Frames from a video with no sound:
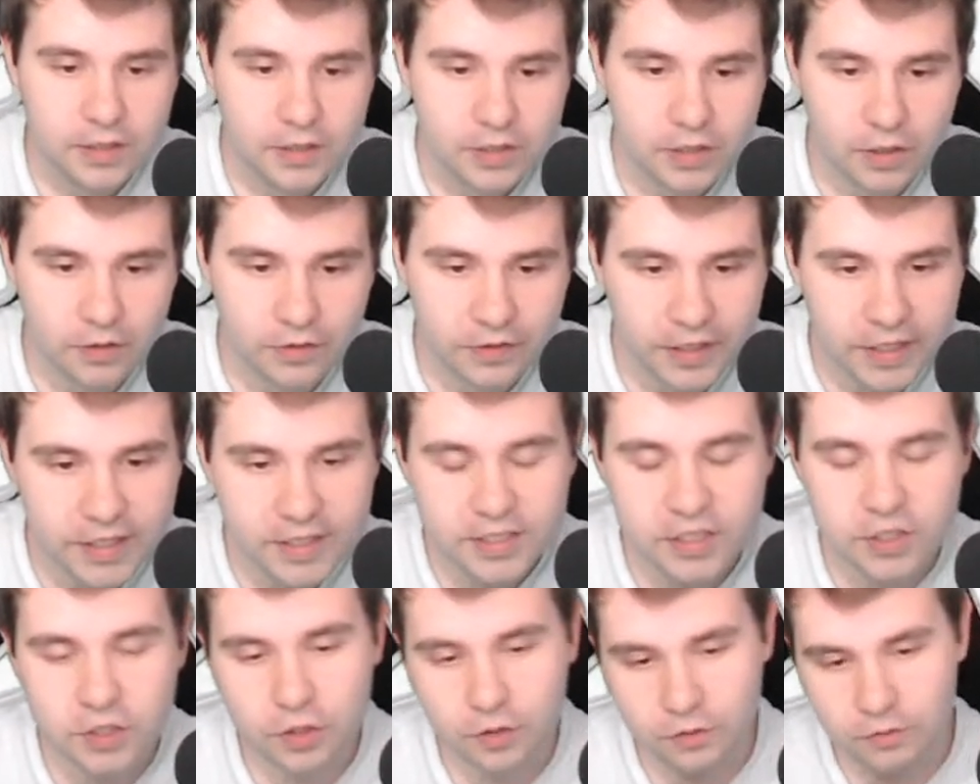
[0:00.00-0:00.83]
So
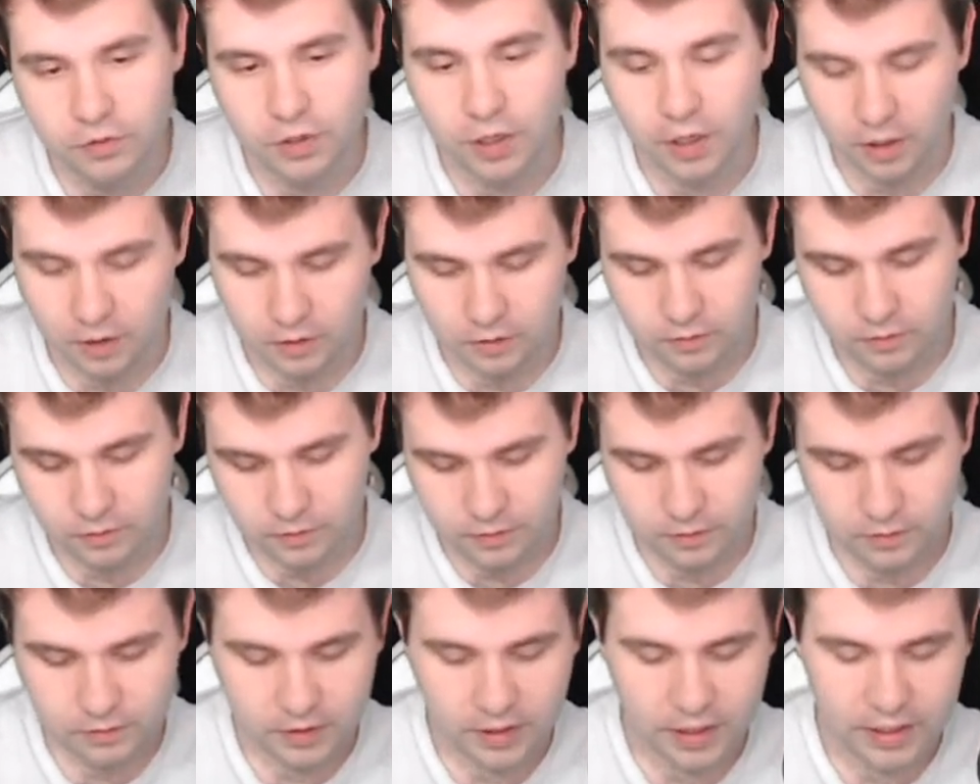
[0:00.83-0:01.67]
things to know,
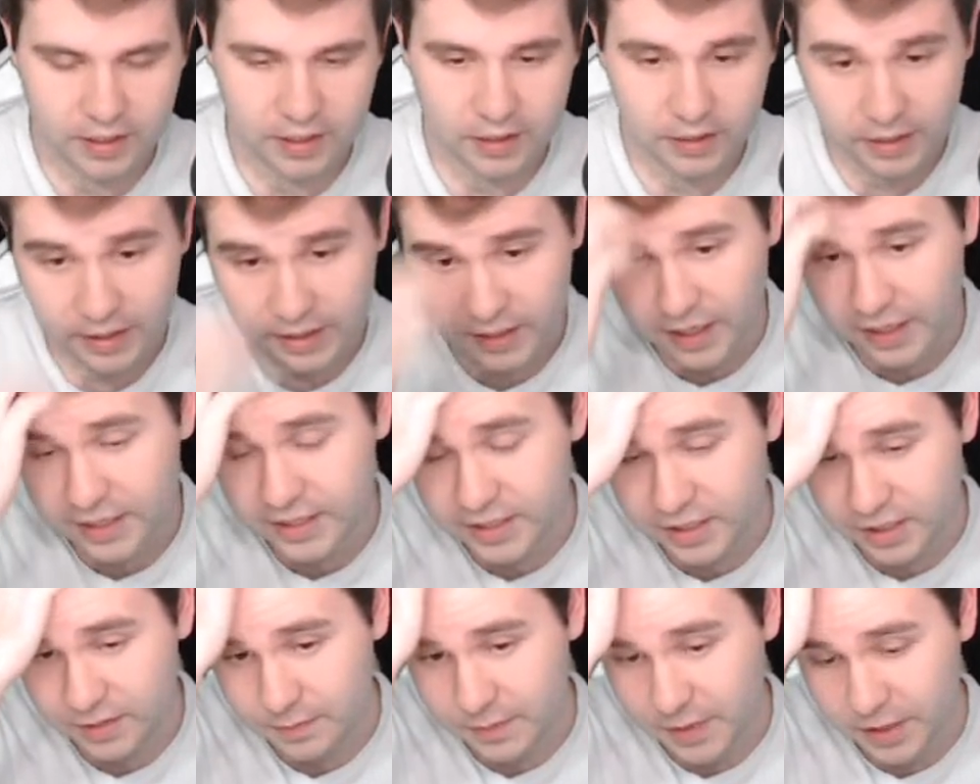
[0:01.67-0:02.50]
like I
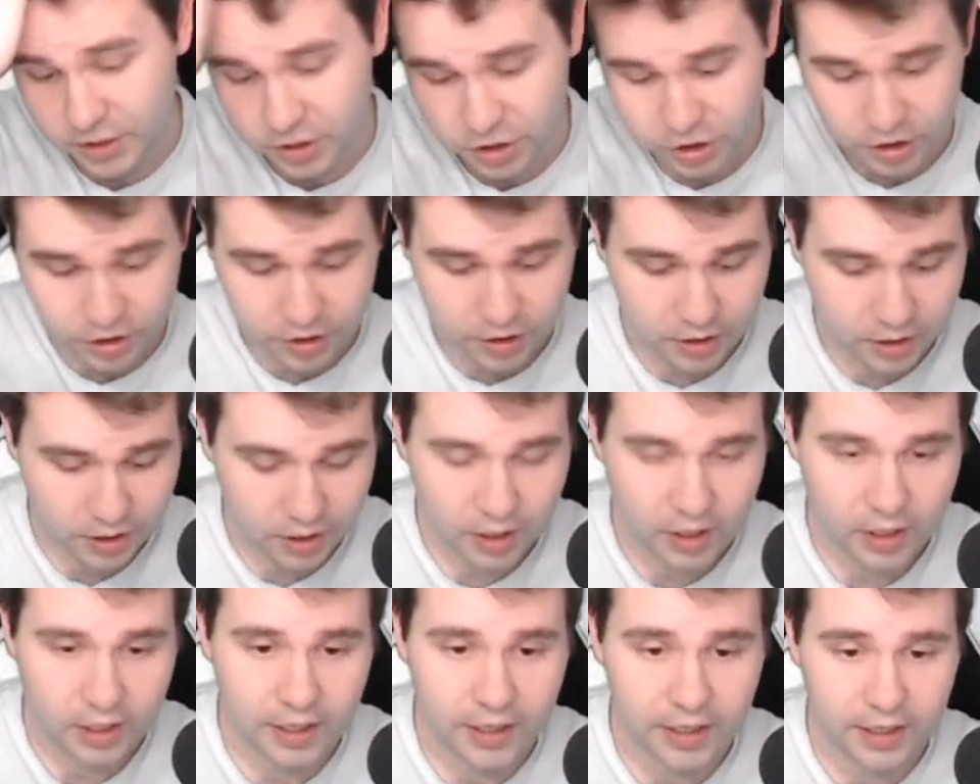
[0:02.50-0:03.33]
did mention,
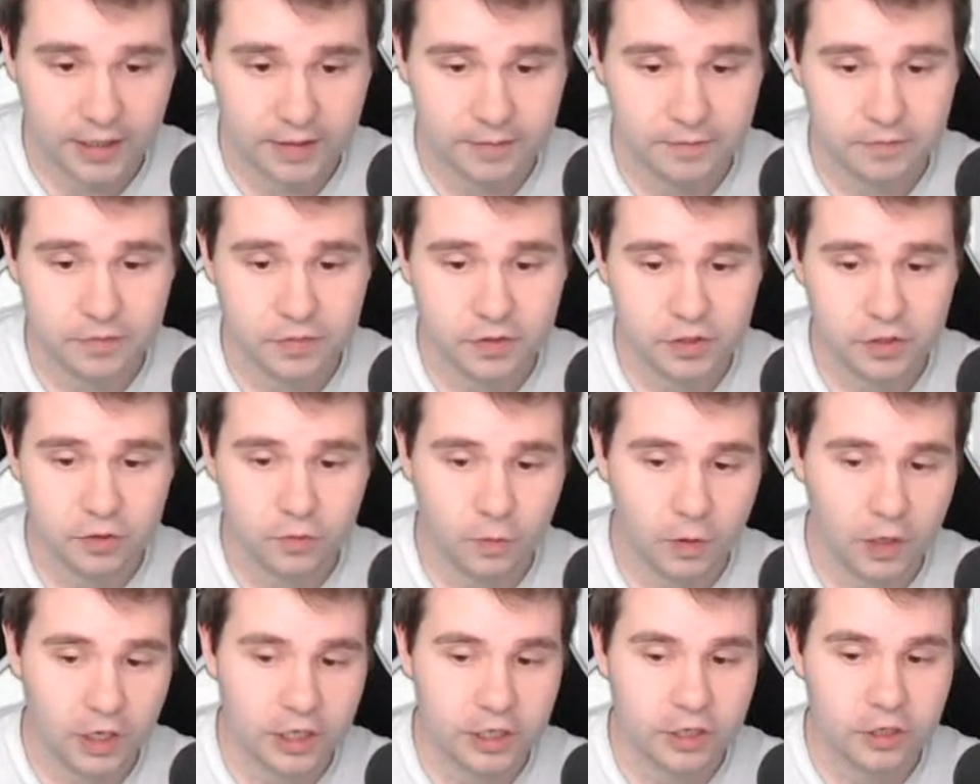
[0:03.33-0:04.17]
you
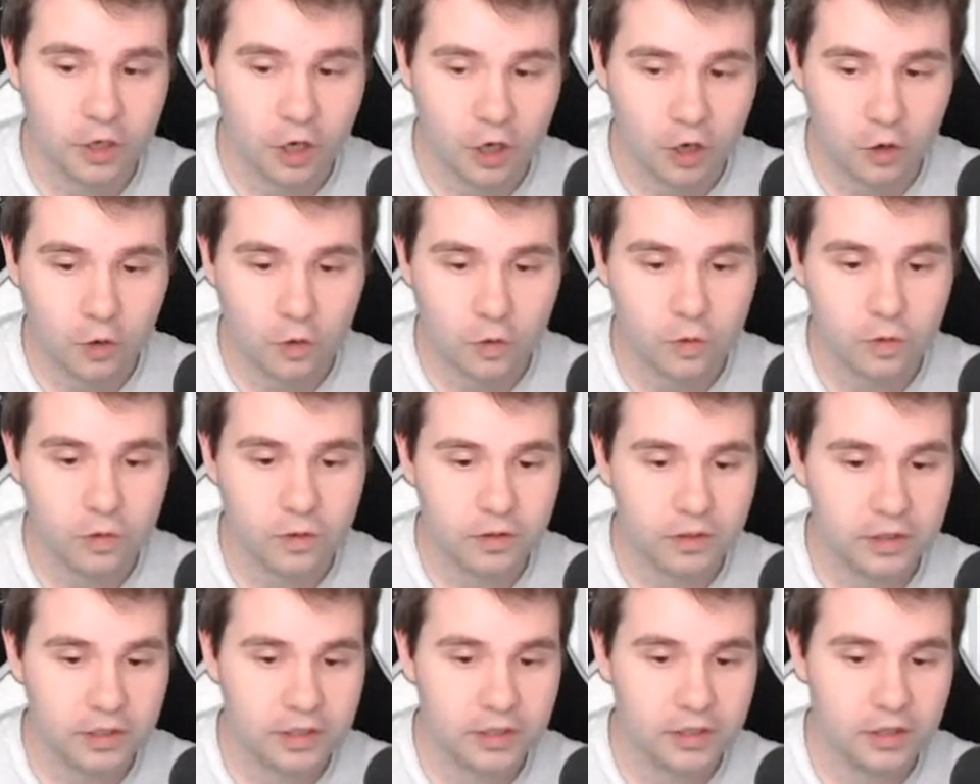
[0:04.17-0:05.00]
want to know
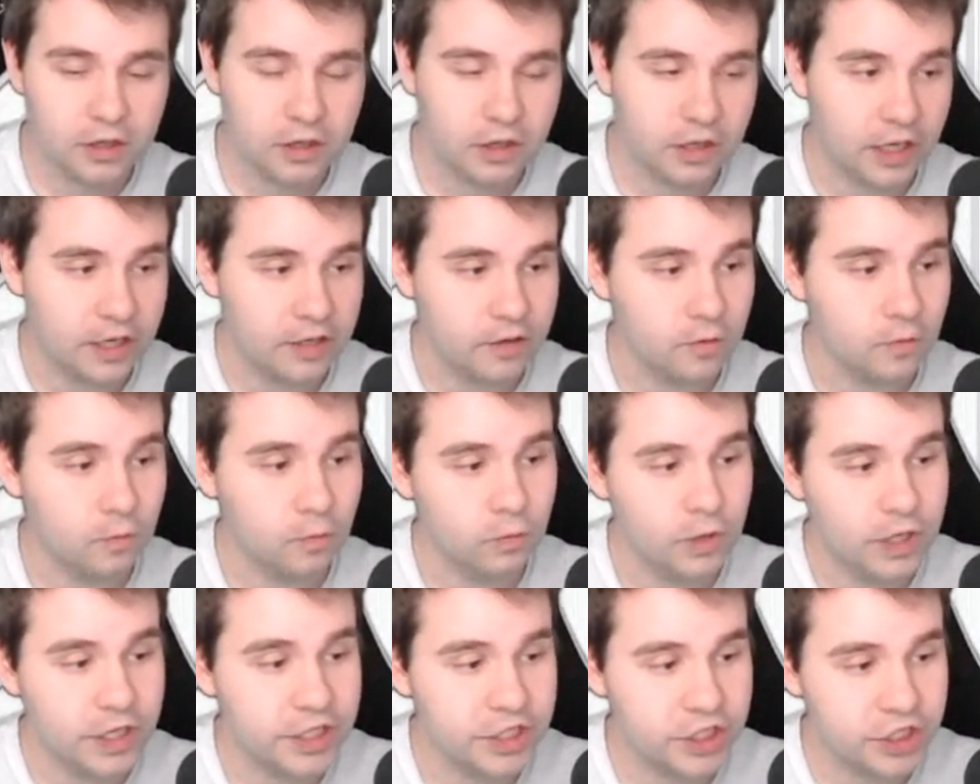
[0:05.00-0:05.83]
like
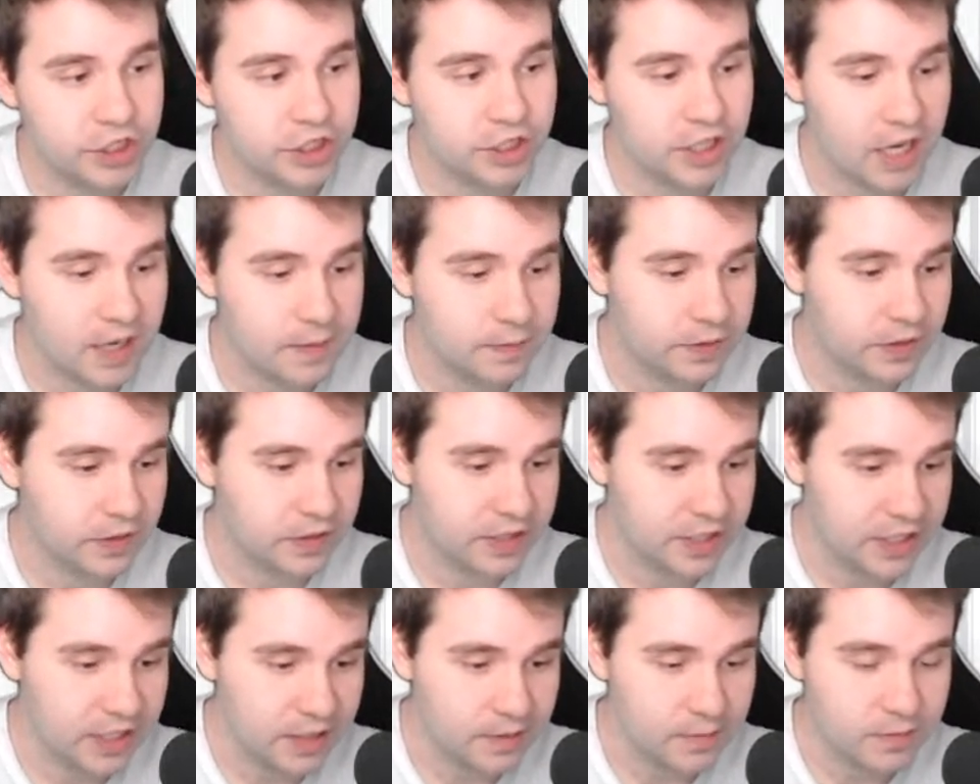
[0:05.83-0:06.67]
which types of
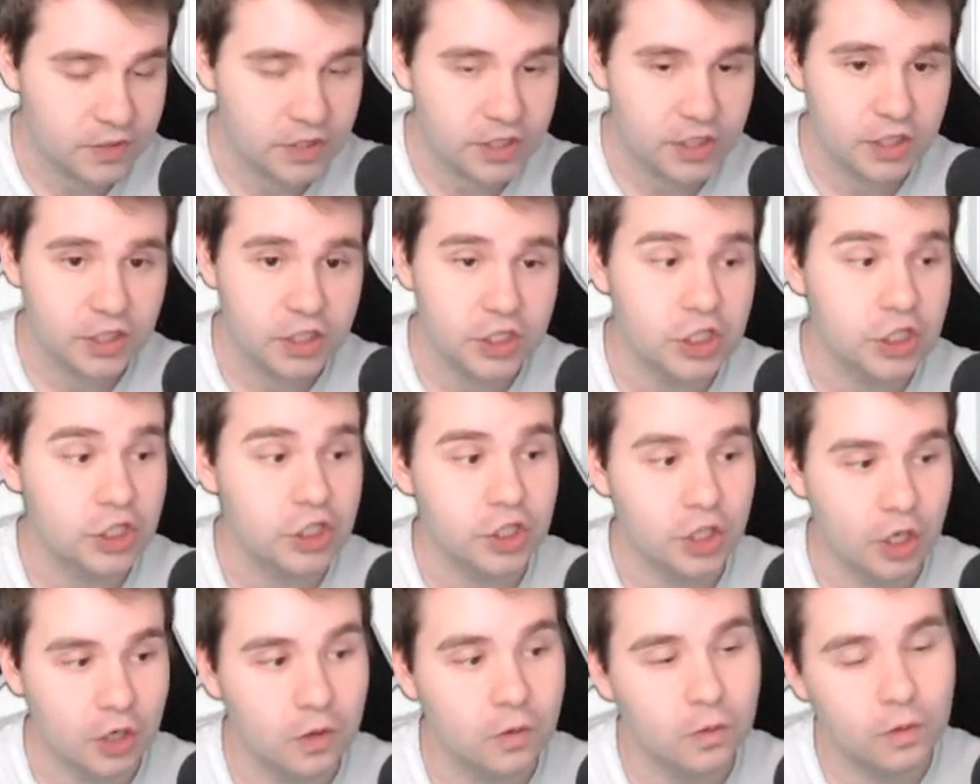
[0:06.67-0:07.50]
teams you
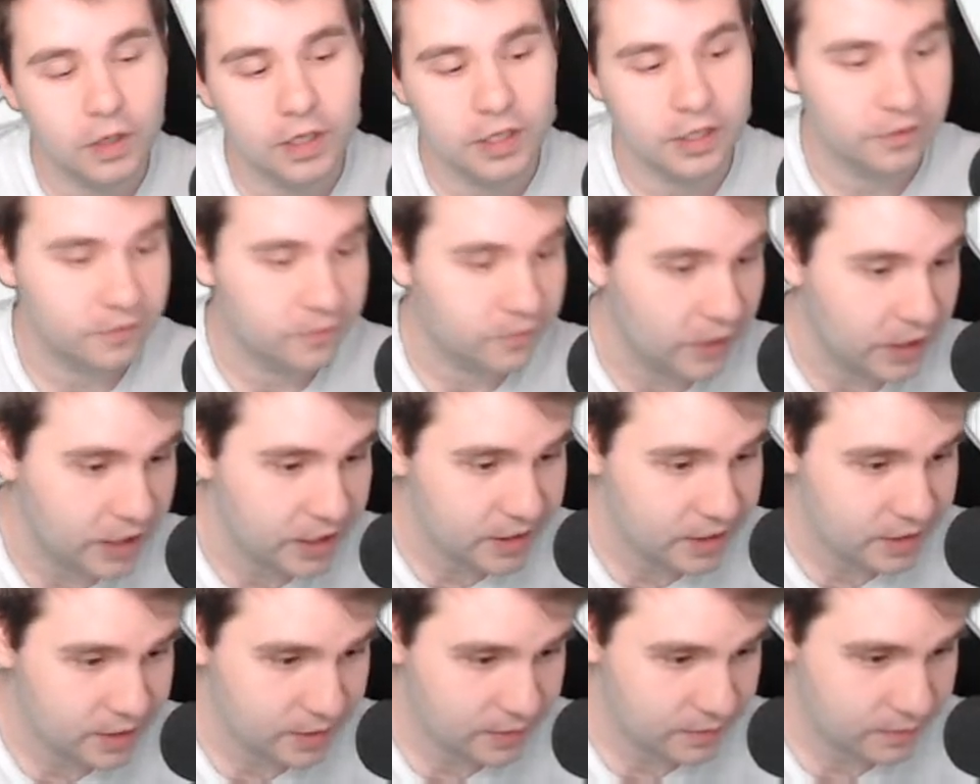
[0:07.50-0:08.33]
don't want to
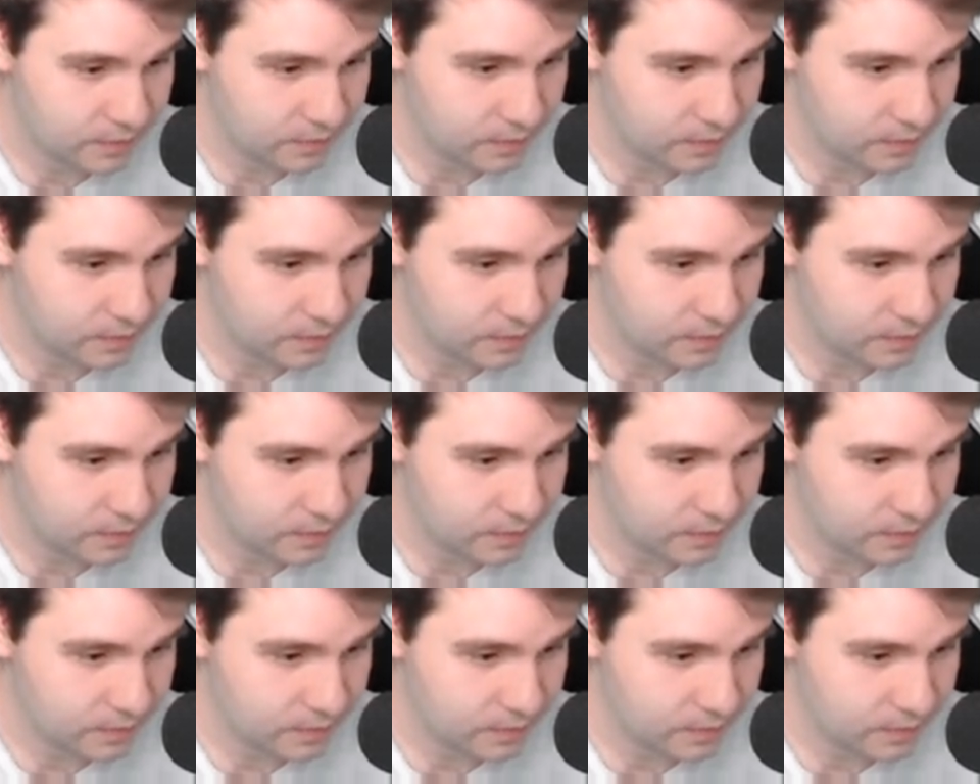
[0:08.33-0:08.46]
fight.